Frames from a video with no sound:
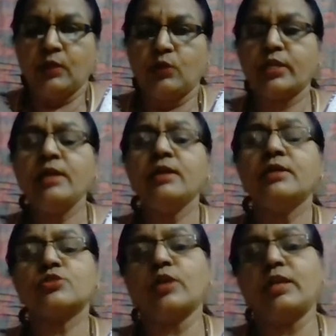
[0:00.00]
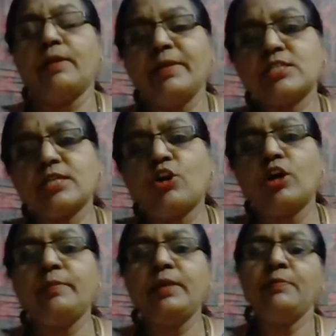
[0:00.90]
Okay, so in a mixed
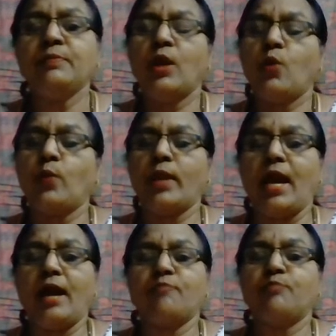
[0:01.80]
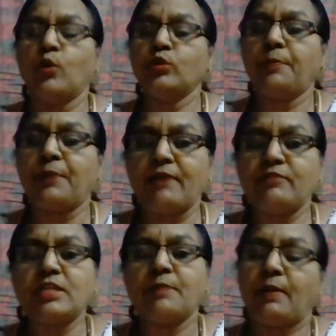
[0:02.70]
economy, we have both the
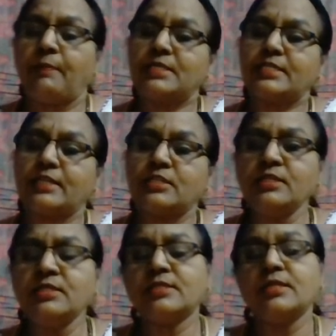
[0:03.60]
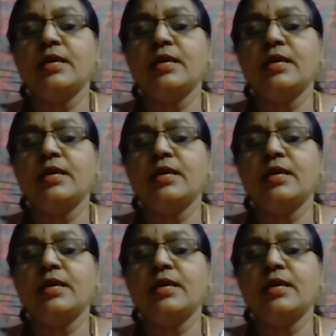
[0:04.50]
private and public sectors,